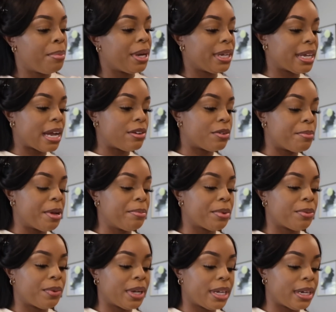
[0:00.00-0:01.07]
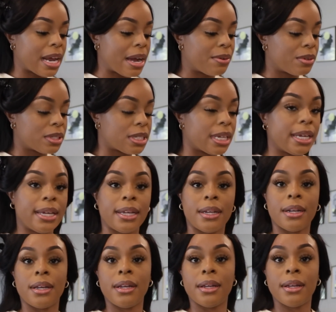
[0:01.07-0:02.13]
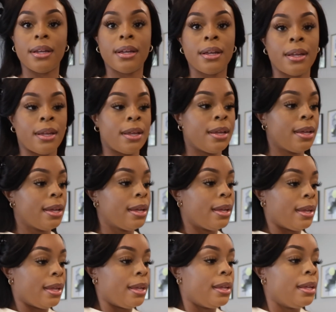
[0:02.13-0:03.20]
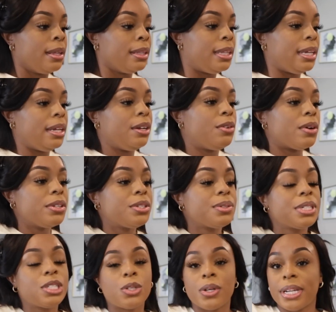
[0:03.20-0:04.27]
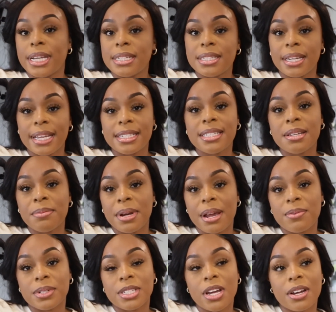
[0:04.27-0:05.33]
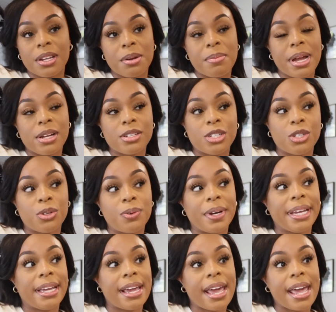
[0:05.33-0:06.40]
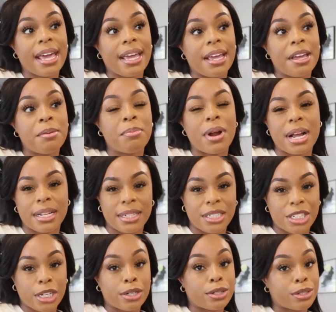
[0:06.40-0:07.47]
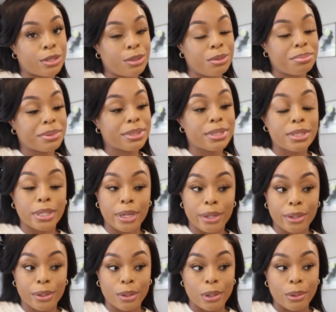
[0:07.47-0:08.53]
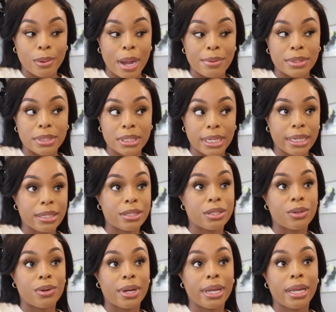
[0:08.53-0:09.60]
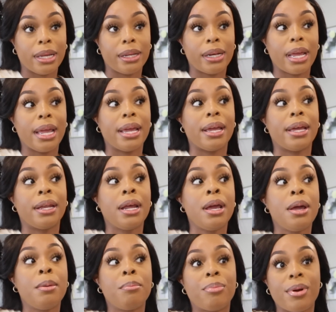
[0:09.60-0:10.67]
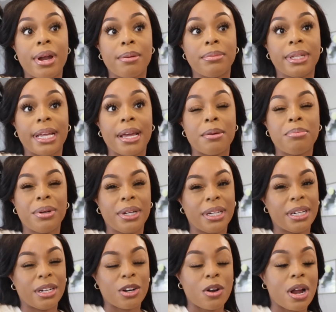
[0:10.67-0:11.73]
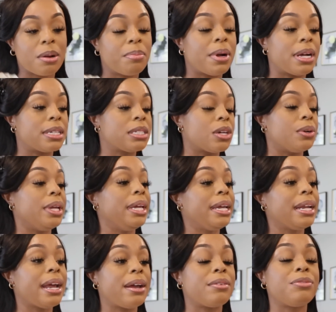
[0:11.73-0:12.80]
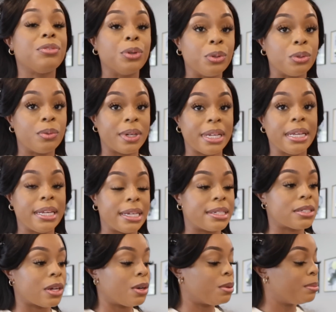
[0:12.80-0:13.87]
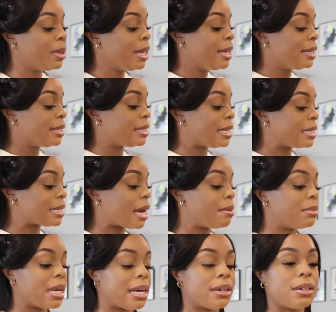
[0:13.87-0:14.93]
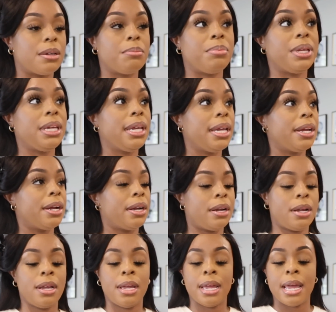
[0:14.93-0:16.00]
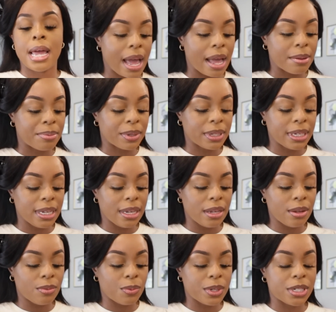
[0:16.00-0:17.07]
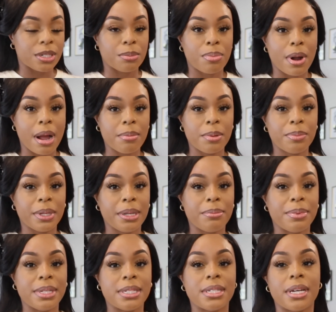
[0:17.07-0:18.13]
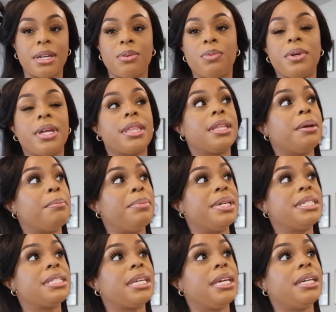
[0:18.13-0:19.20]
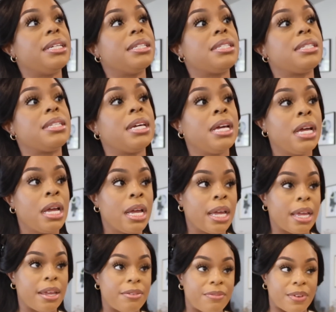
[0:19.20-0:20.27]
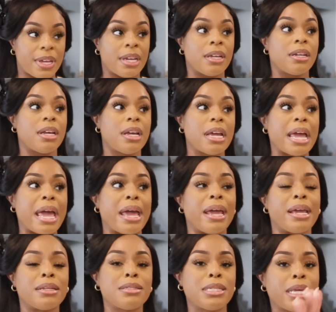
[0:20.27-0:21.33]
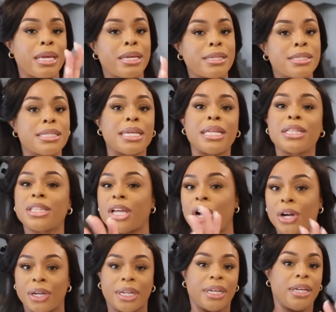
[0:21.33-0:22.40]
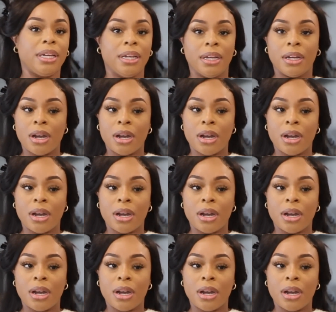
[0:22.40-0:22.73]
But y'all remember when I was in the grocery store yesterday, Sim and I were talking about doing a broccoli cheddar soup. So I was thinking to go ahead and prep that, put it in the crock pot so he can have food when he gets home since I'm not gonna be here. I believe we should probably be done with biscuits event at 10, 10.30.